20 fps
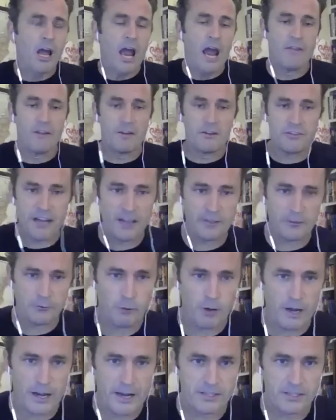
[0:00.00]
And the death
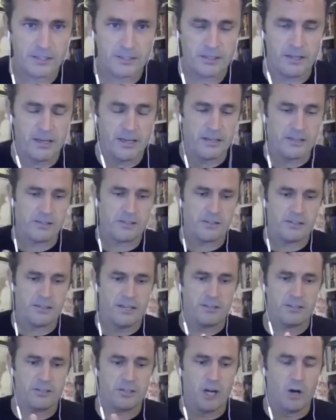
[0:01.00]
race is
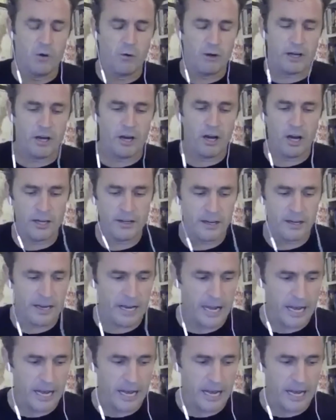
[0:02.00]
going on,